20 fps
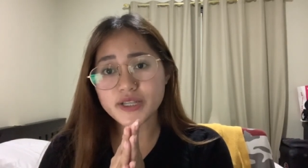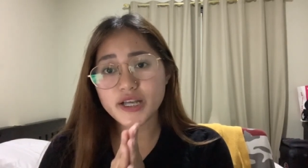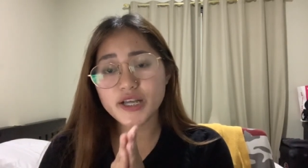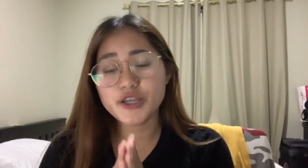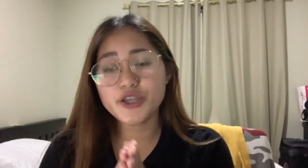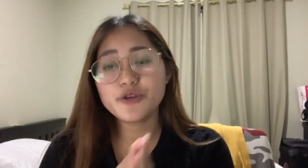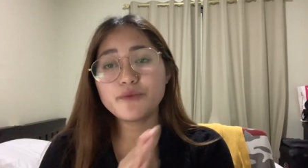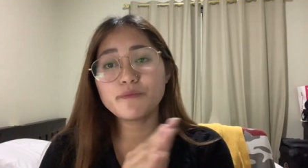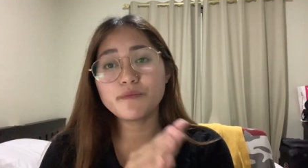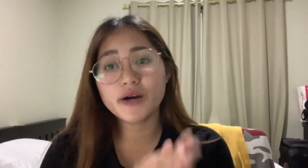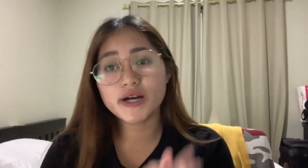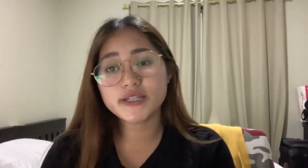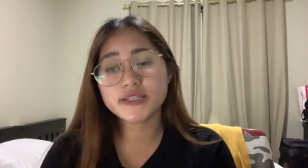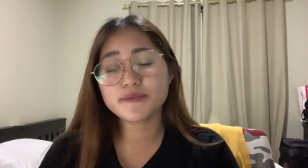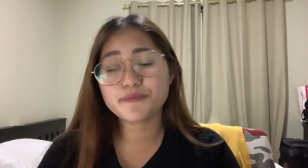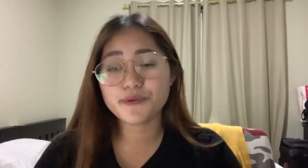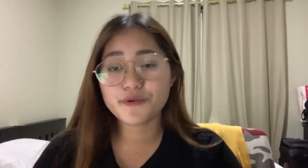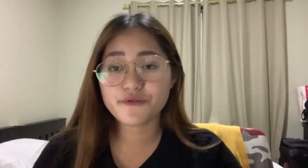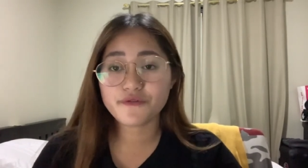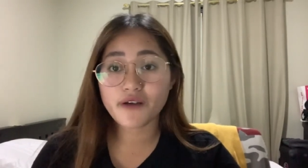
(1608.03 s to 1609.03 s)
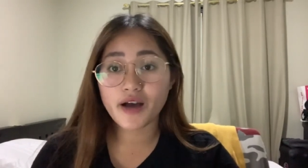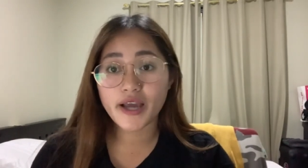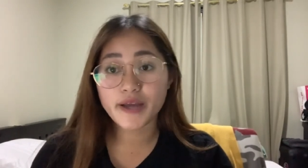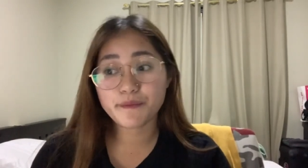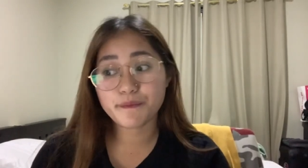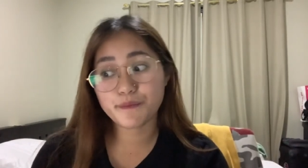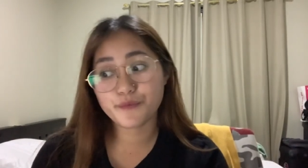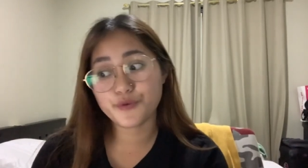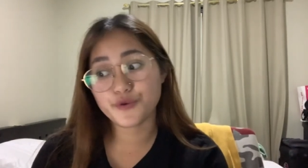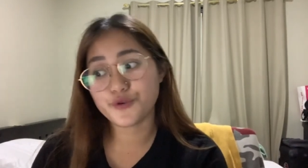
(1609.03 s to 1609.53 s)
you must
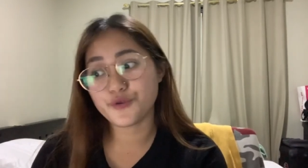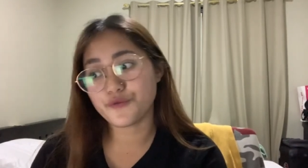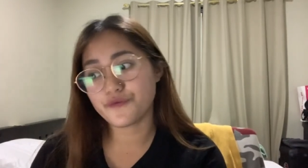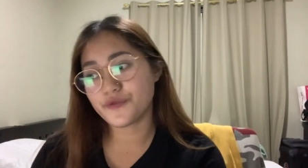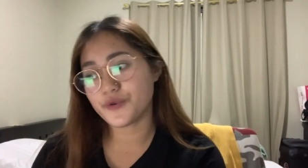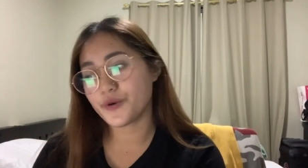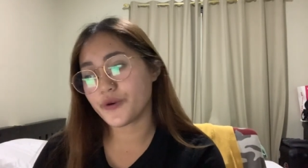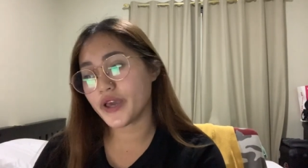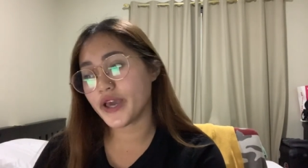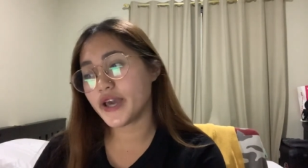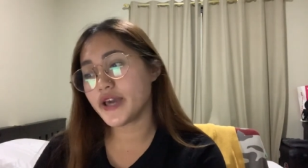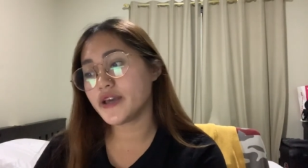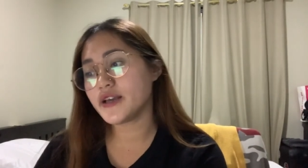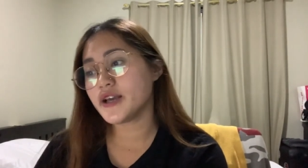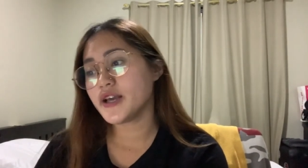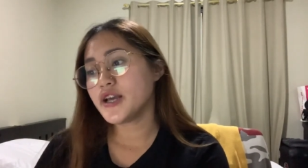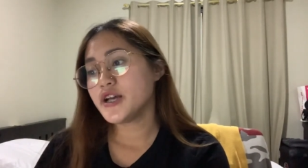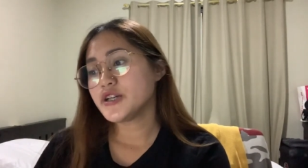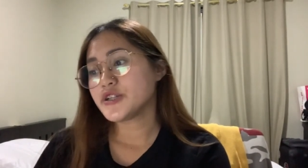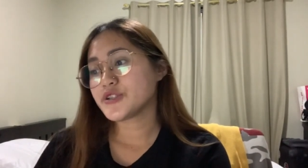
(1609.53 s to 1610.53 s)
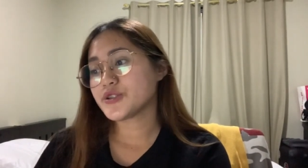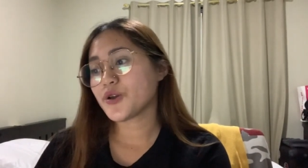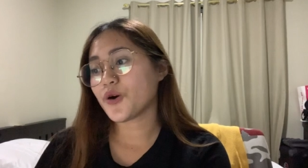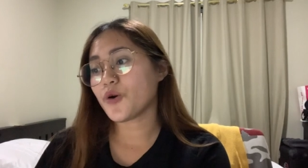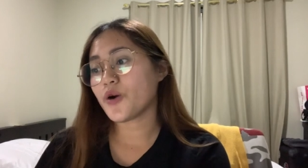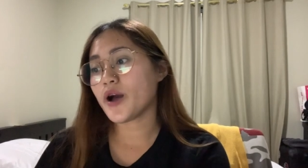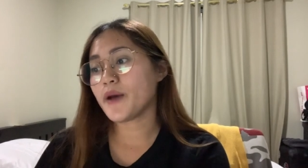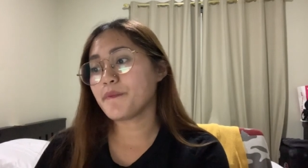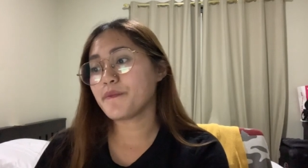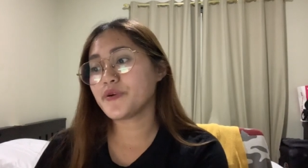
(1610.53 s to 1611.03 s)
provide proof. Okay, so
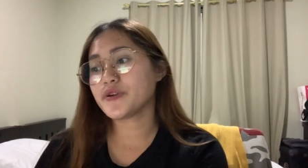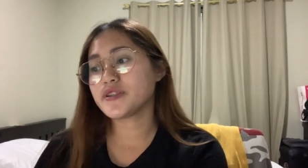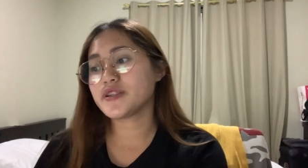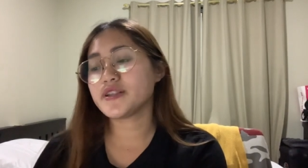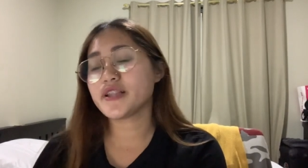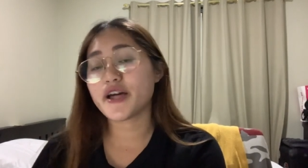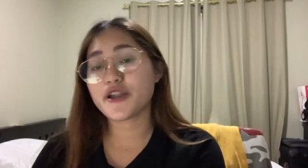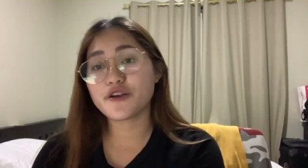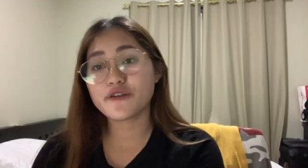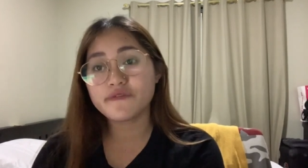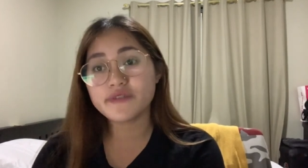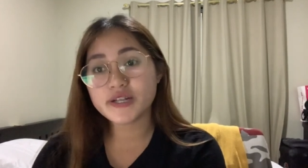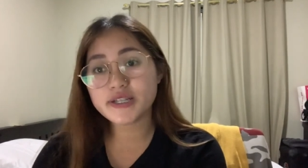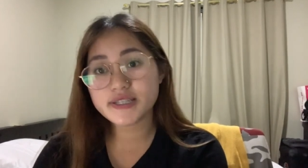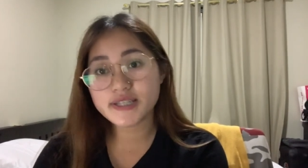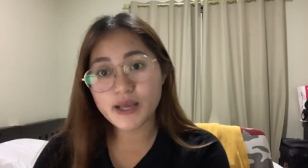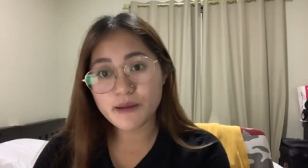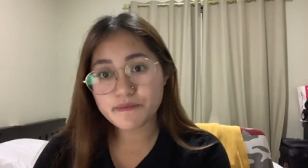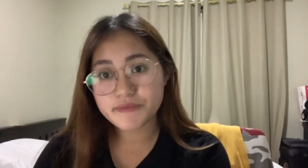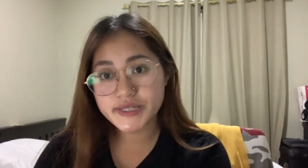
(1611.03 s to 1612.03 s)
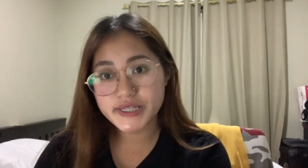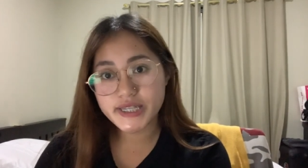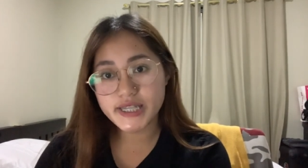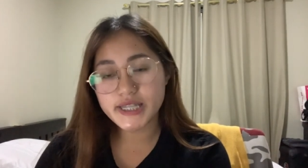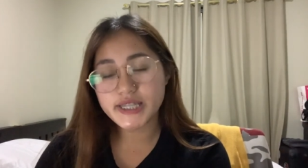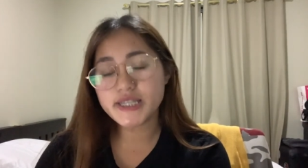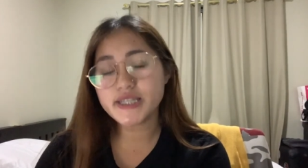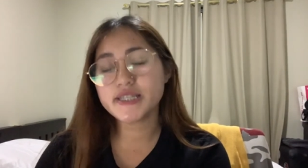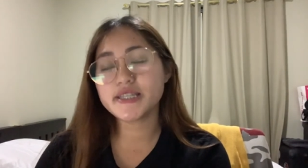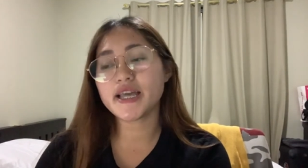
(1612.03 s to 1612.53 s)
I put the letter of
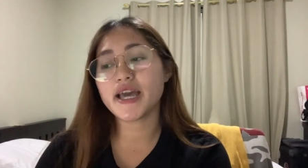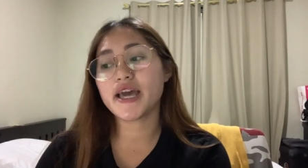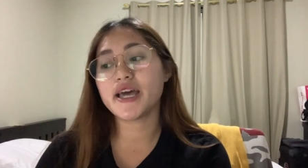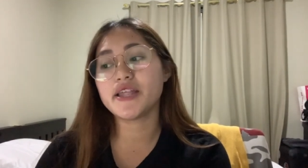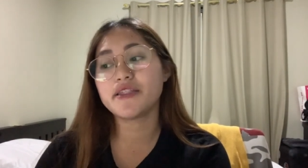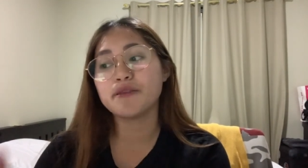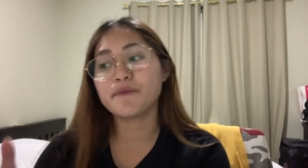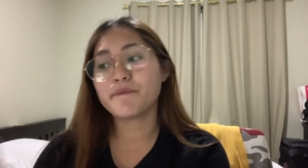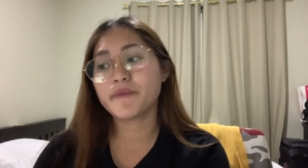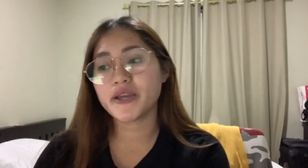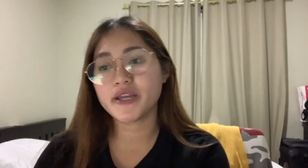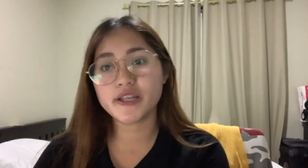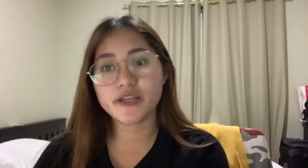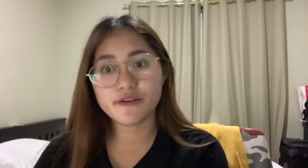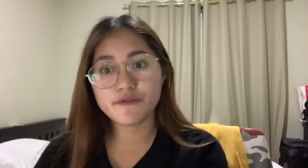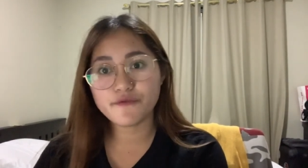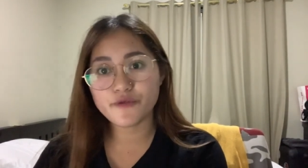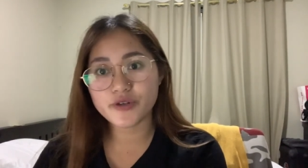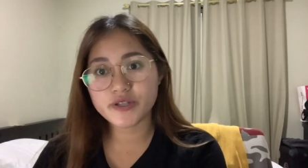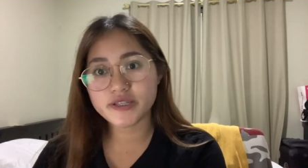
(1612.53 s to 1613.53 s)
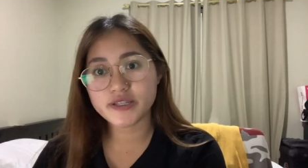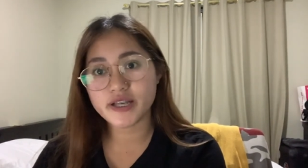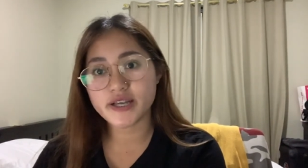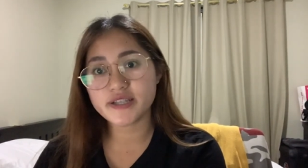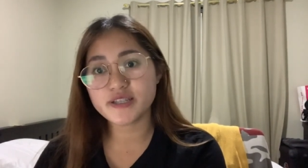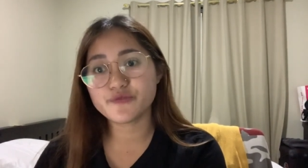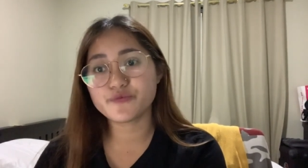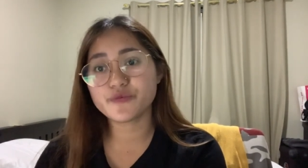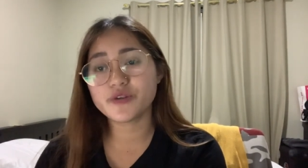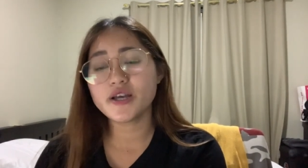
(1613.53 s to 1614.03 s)
acceptance and the paid
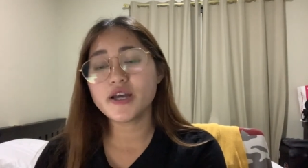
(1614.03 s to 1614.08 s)
invoices,